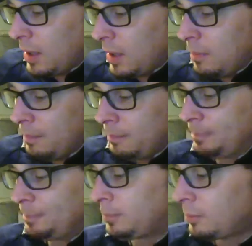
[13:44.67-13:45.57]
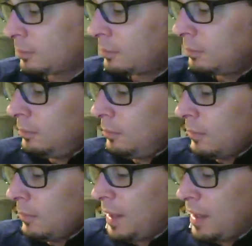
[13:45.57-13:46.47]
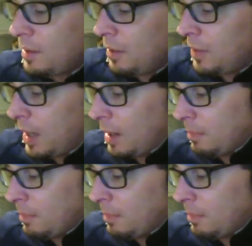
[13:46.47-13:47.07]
gate, and that's the thing